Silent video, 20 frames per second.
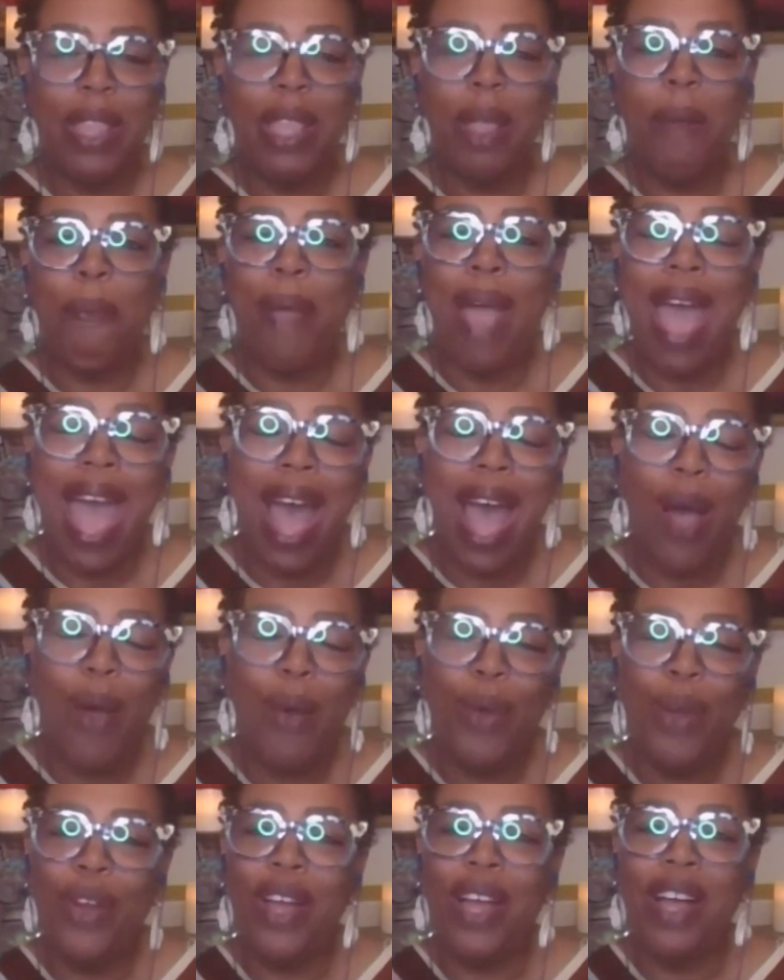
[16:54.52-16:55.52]
with the
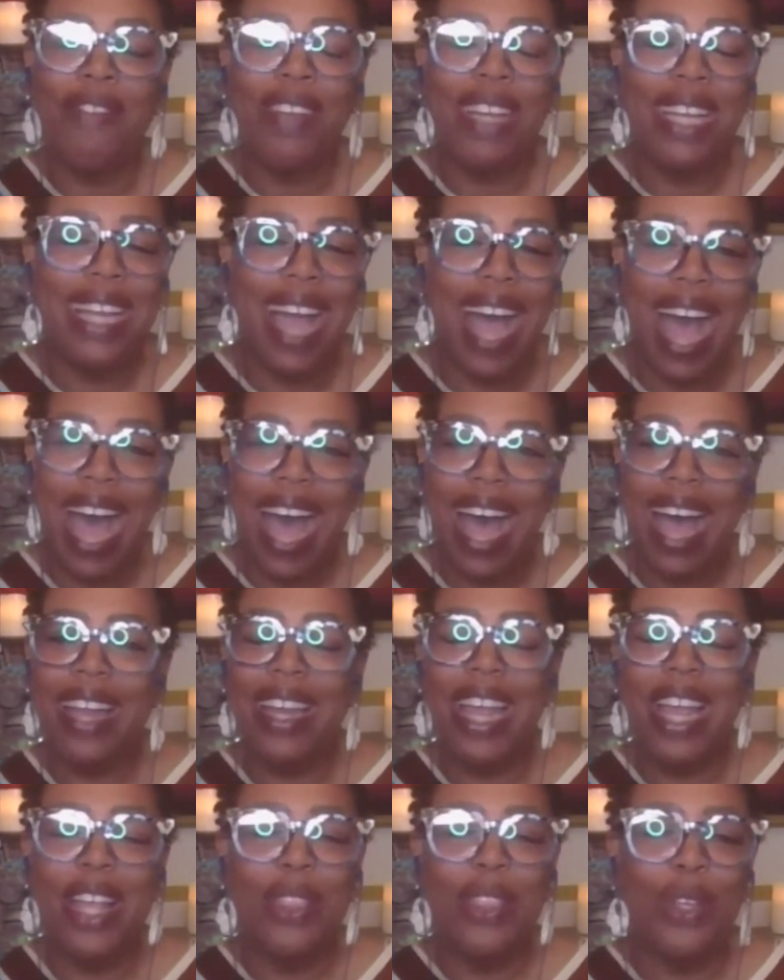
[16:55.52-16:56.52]
power of
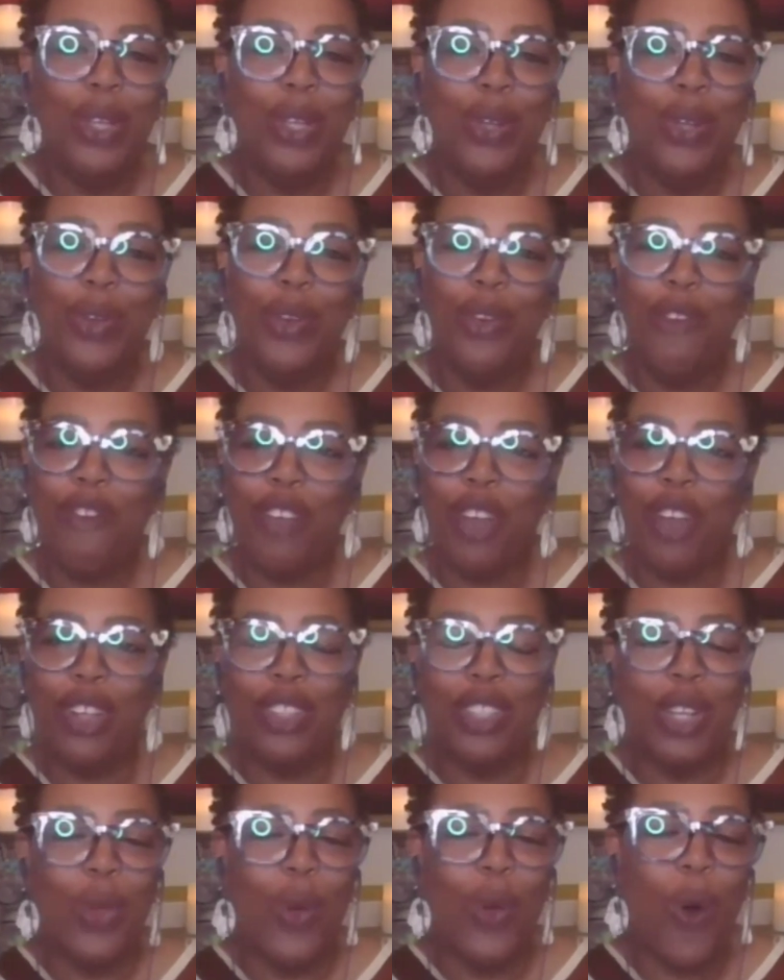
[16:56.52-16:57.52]
God and the
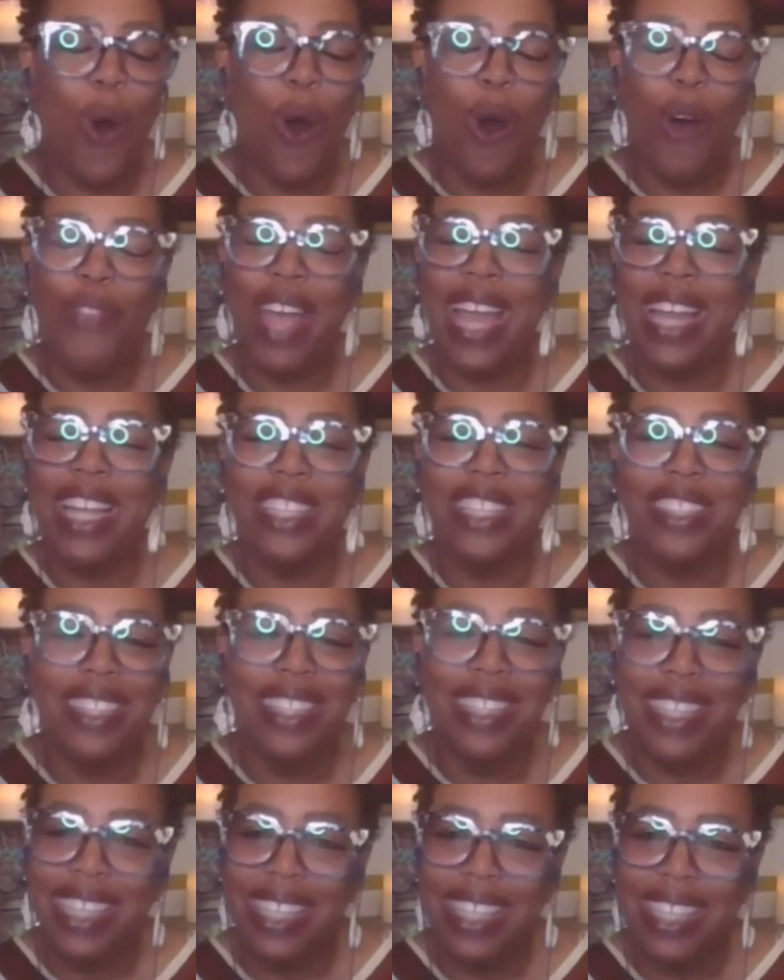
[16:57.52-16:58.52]
universe and all that
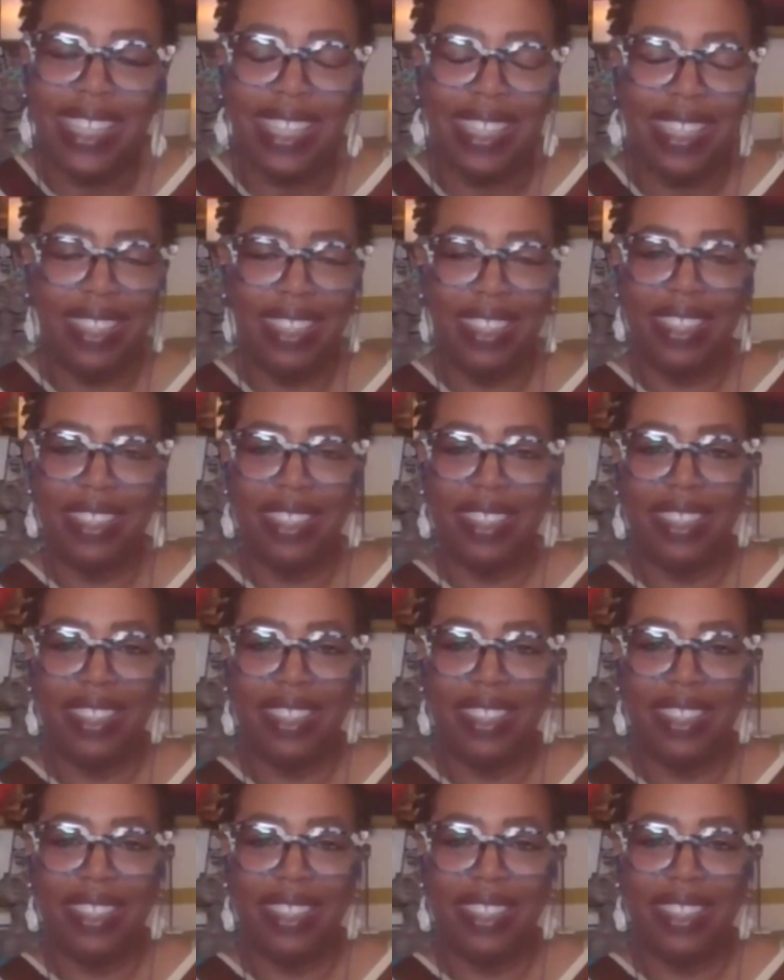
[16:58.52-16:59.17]
is good.